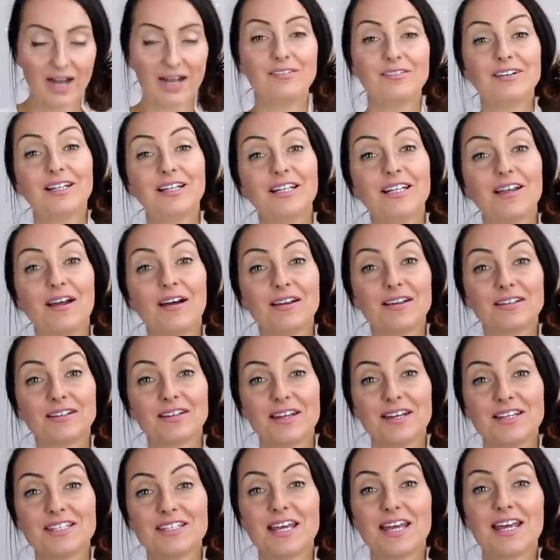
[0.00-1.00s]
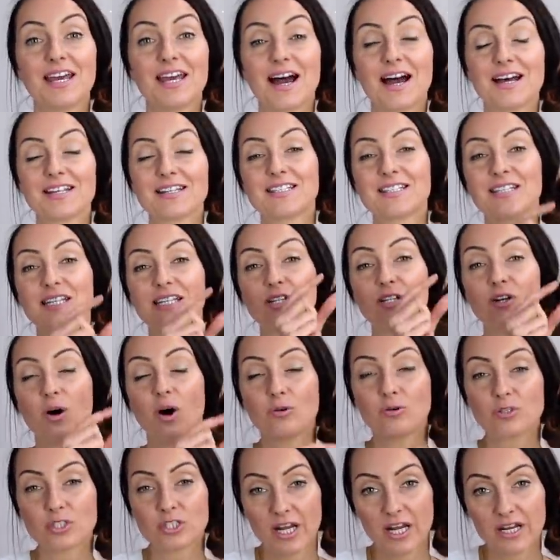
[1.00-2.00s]
I really like this. It has the
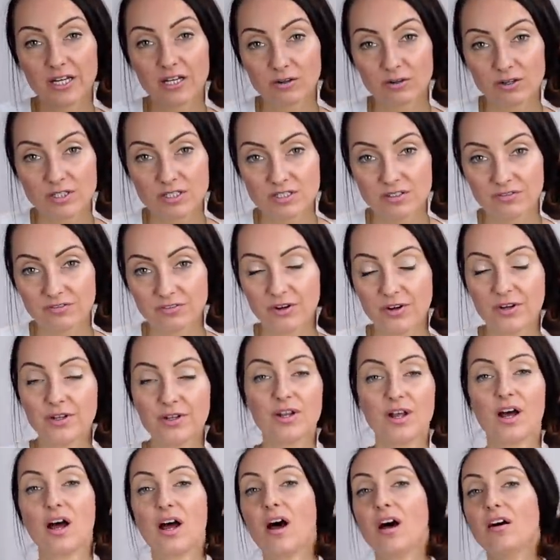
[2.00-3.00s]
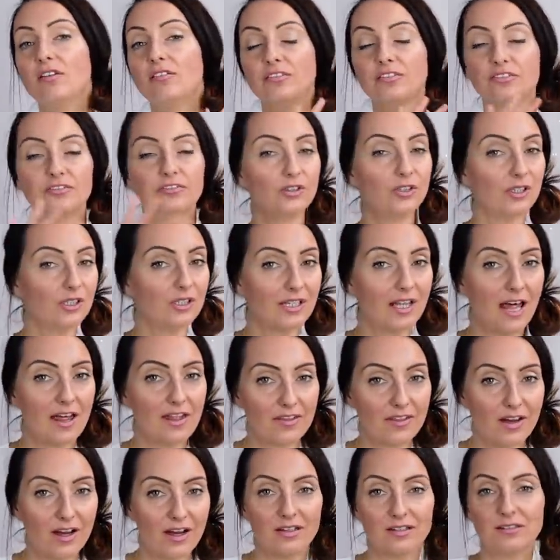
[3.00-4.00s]
gold chain across the front, full
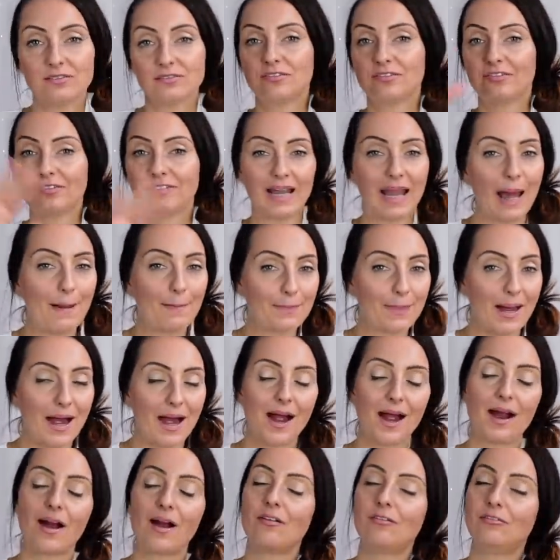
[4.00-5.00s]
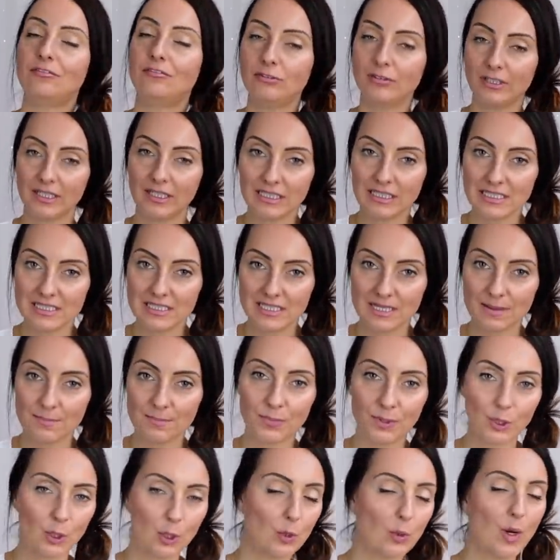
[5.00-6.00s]
leather, flat bag, really
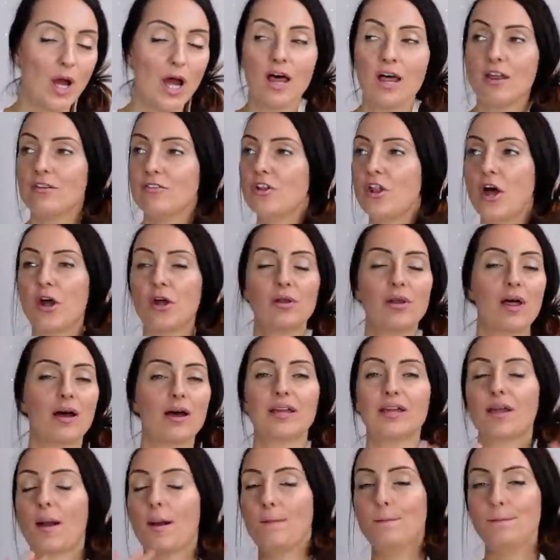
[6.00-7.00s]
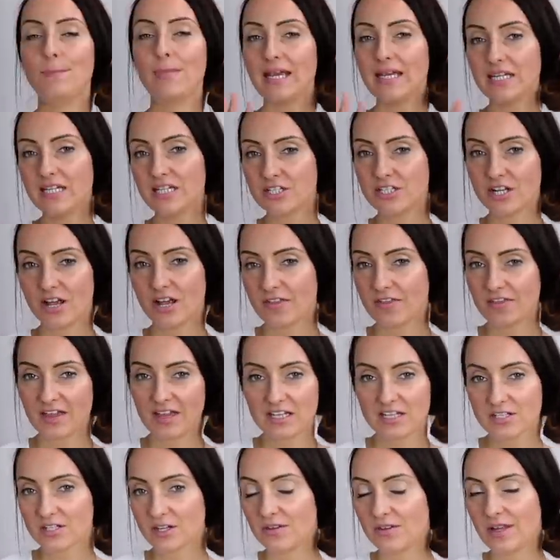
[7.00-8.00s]
simple, no like major
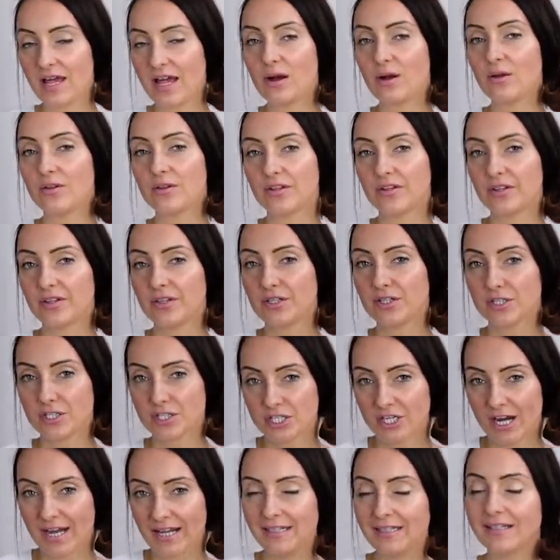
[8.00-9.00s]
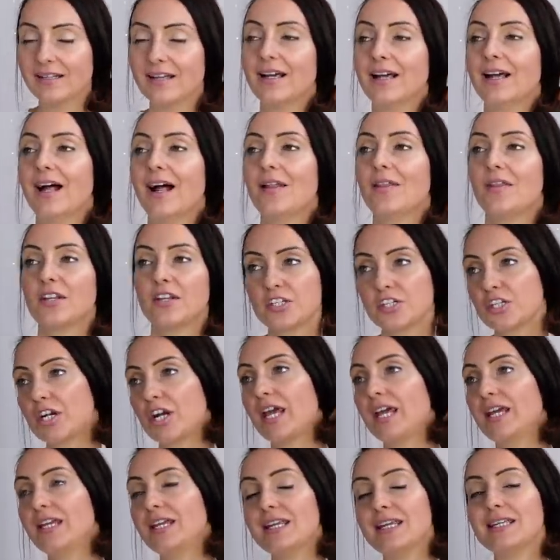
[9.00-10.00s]
things on there other than the chain. The
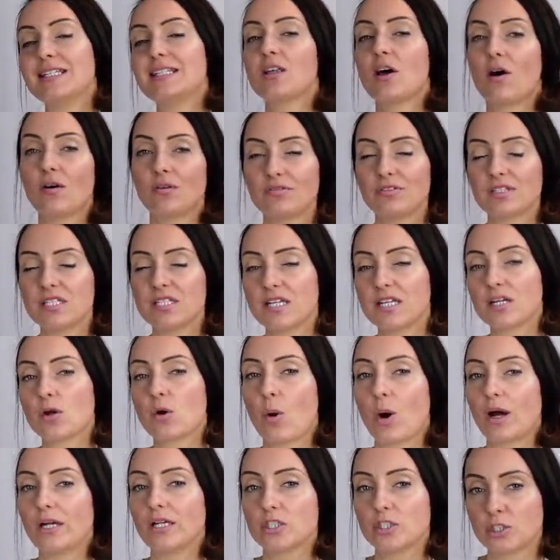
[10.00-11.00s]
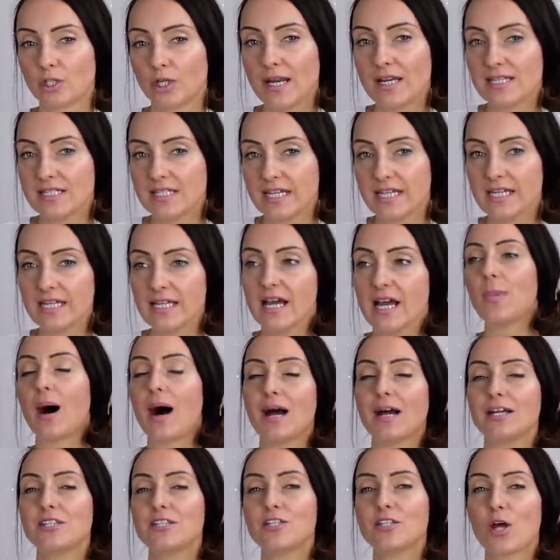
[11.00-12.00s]
chain is obviously quite trendy, but
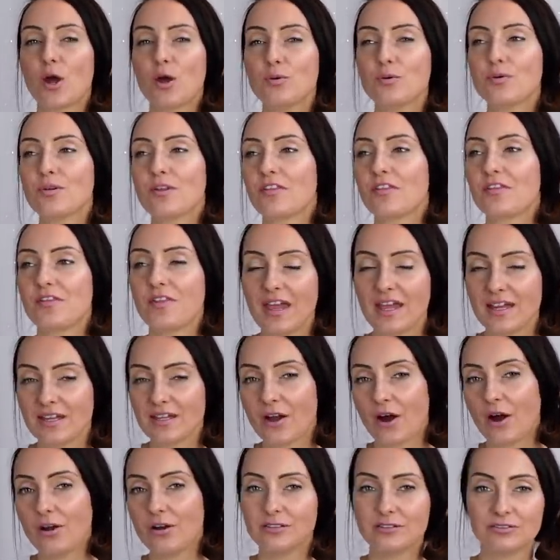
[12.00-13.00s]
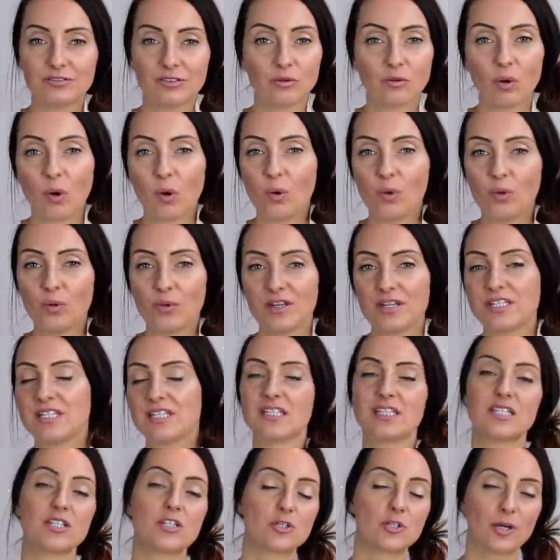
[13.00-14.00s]
I don't think overall this
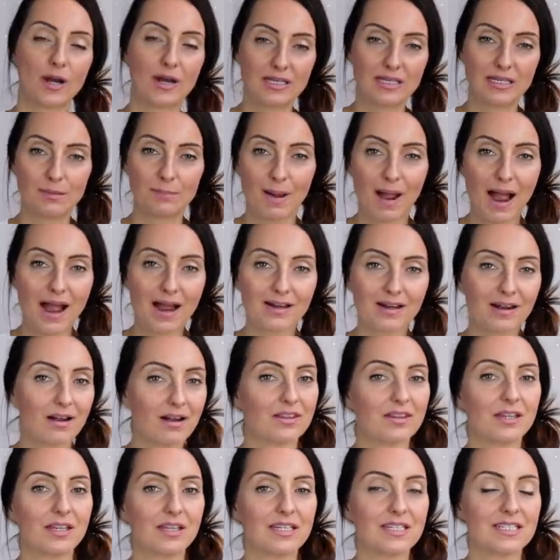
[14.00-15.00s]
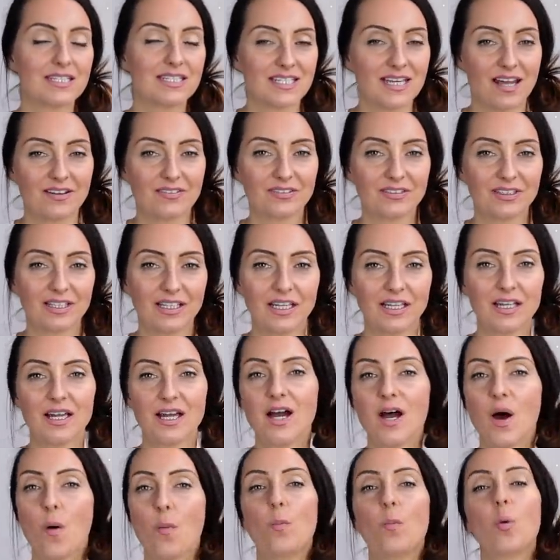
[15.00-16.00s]
is a trendy bag. I think it's definitely
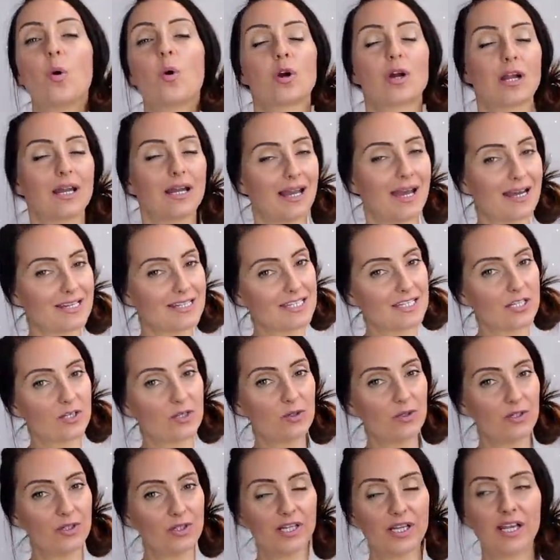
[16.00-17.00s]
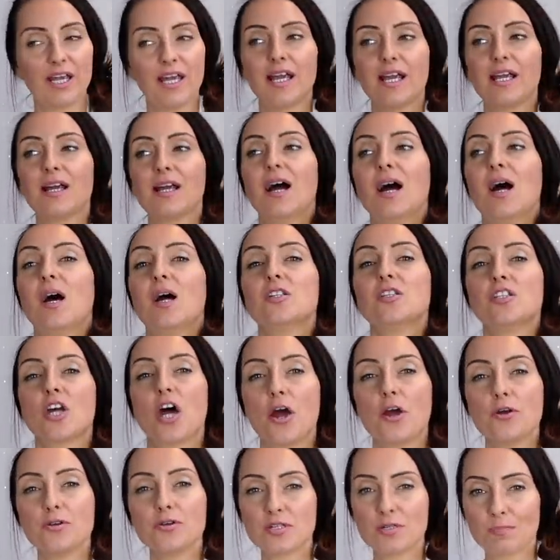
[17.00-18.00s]
more classical looking,
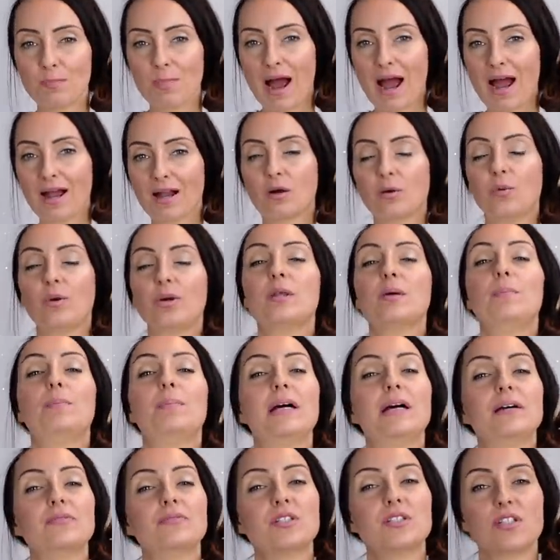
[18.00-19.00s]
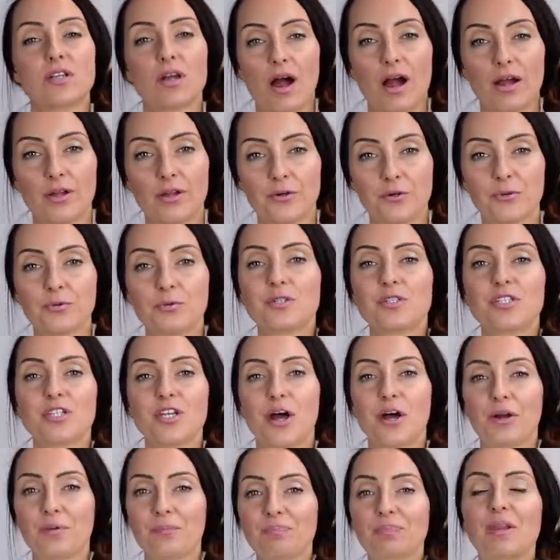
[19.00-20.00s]
toned back with a bit of style.
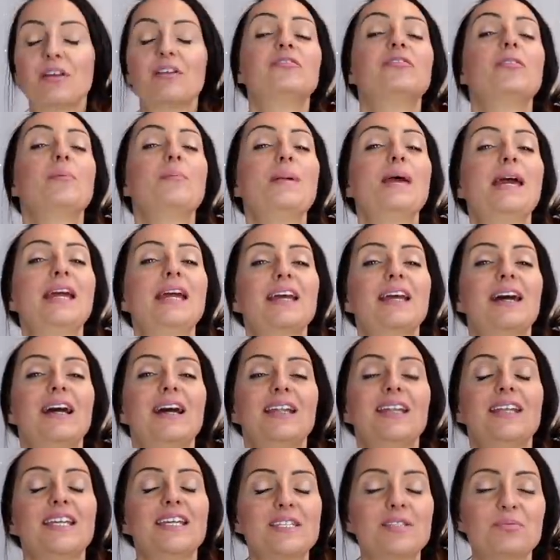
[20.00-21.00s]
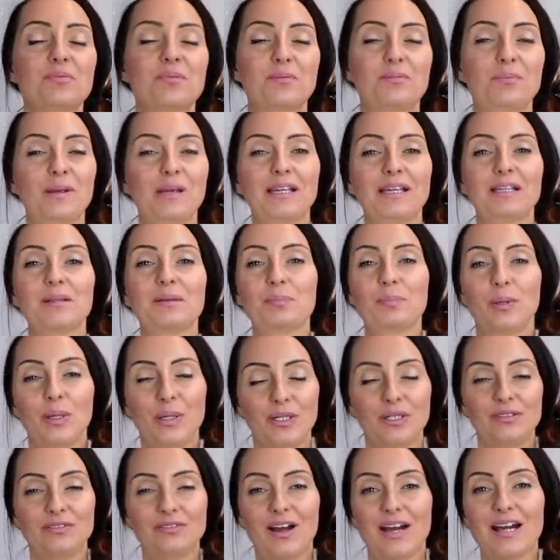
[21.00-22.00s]
So for me, this would be the
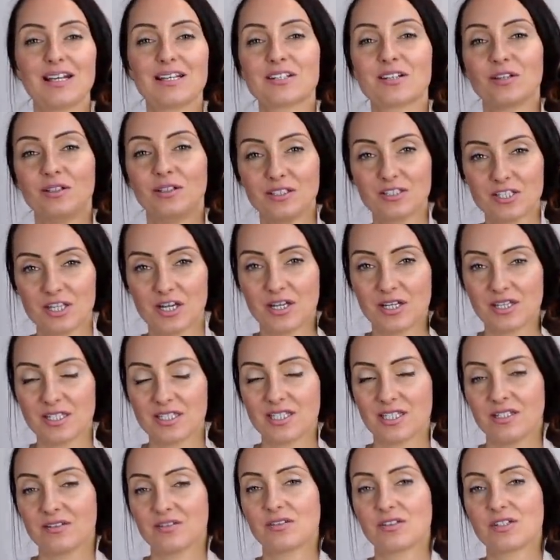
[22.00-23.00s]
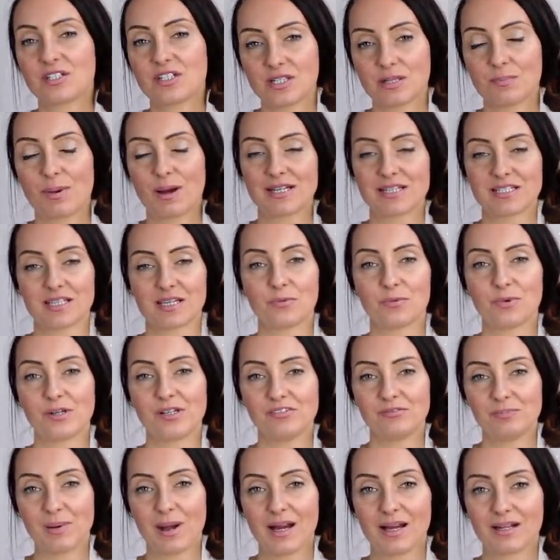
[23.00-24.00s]
perfect alternative to the basket
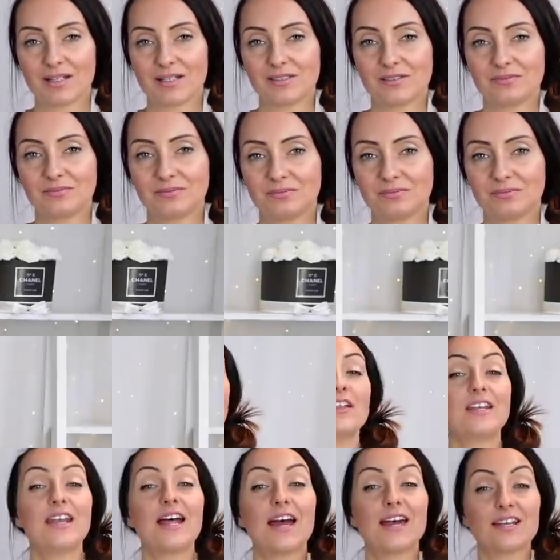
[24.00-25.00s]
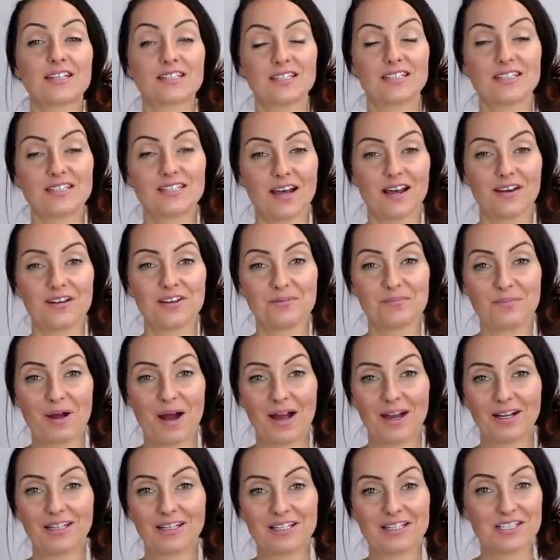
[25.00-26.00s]
weave bag. The next designer
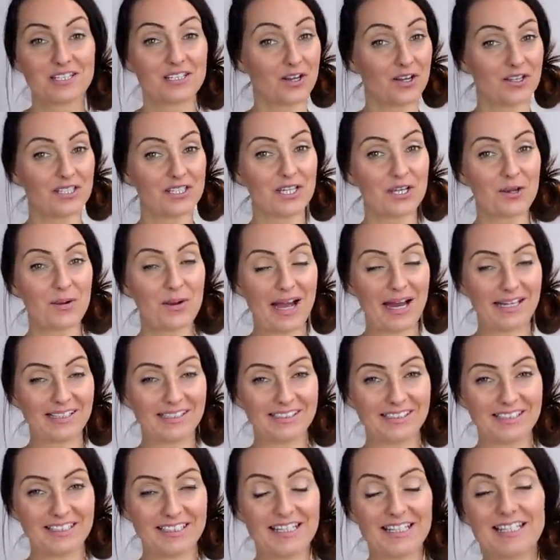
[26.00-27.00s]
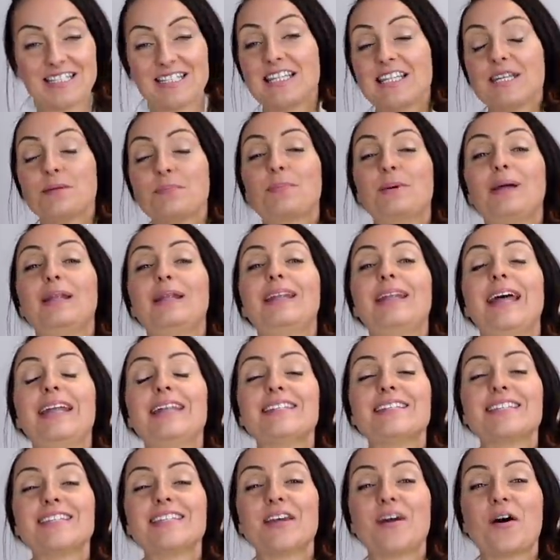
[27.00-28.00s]
bag that's not so elegant is the
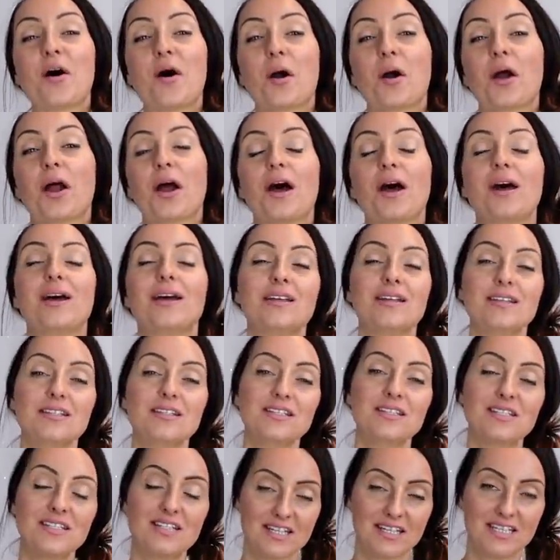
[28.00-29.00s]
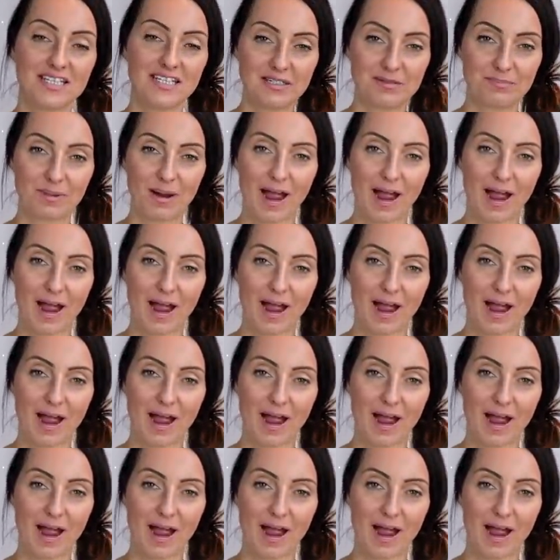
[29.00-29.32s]
Balenciaga City